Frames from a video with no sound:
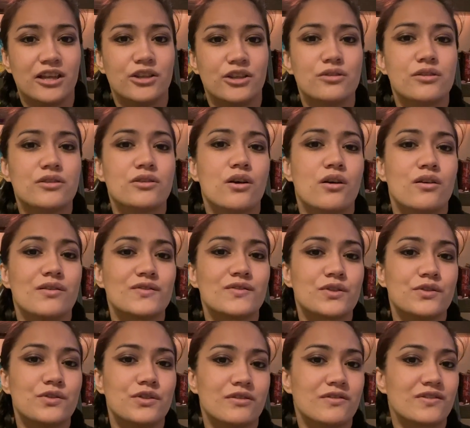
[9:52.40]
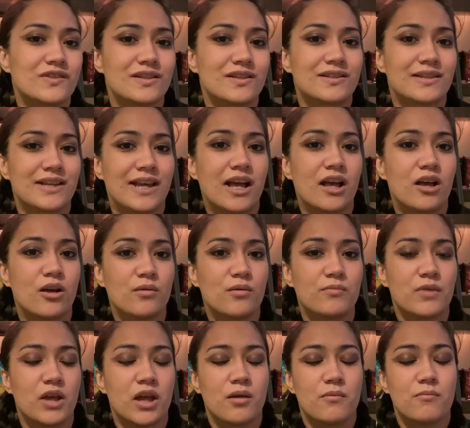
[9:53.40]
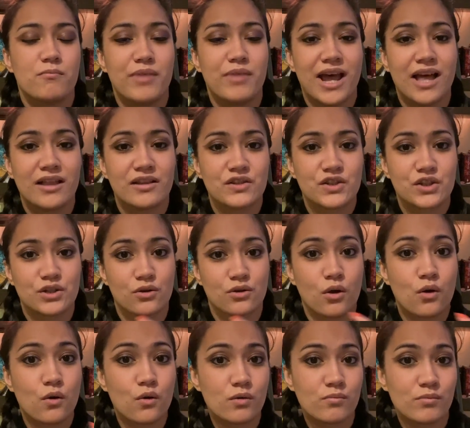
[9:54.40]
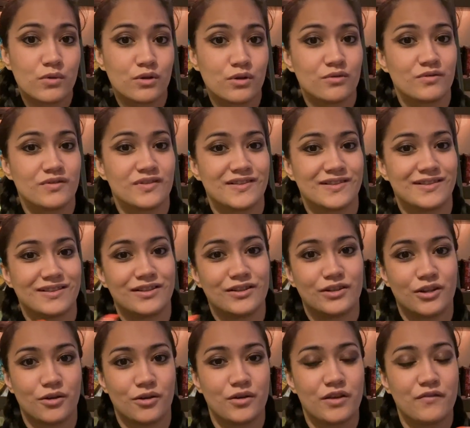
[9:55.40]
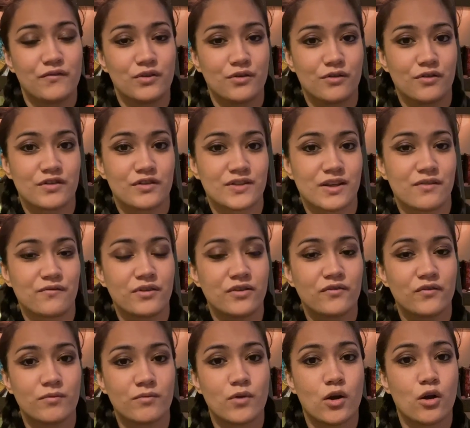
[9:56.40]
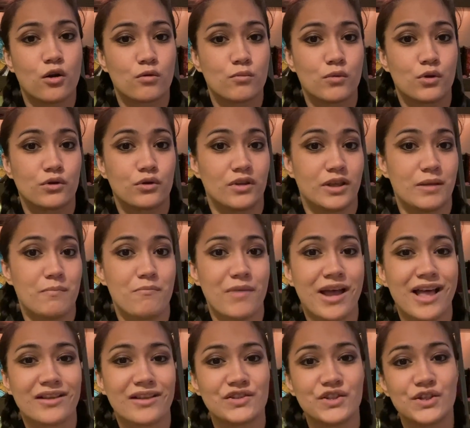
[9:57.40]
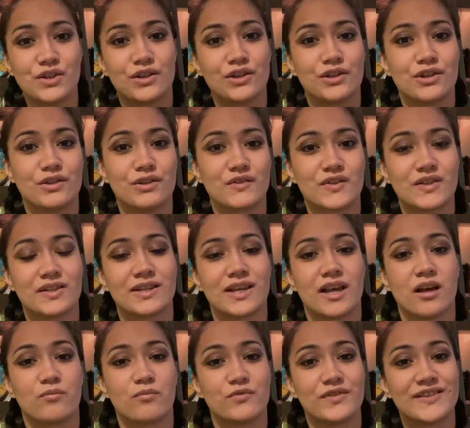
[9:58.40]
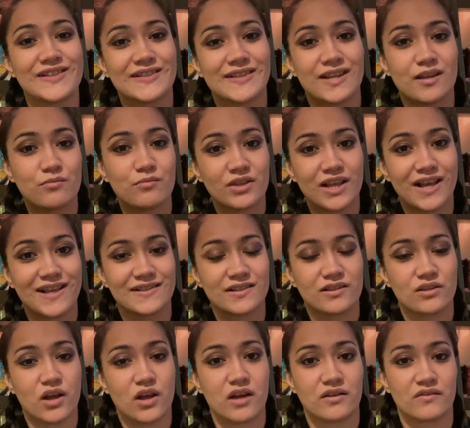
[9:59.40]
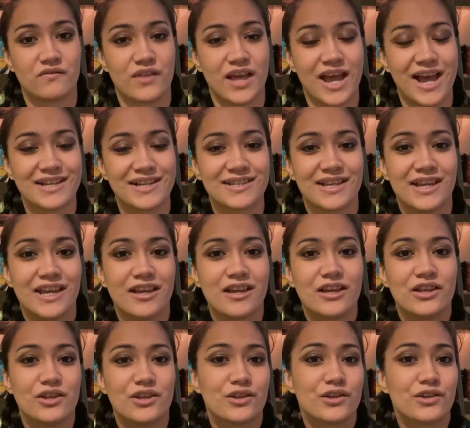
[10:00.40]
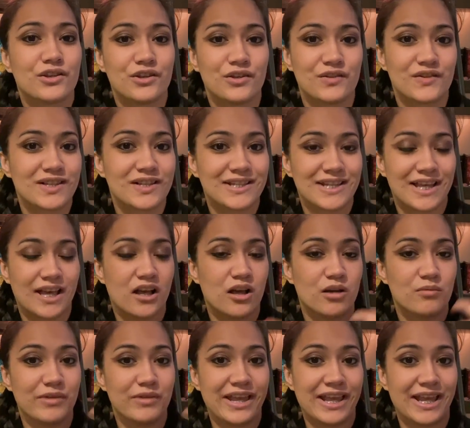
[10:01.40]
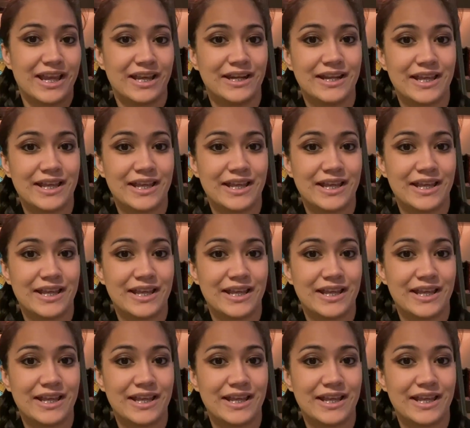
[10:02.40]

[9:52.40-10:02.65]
You can also use it to help balance your hormones. You know, if you're suffering from hormonal imbalance, you can use it to help restabilize a lot of that. You can use it to help aid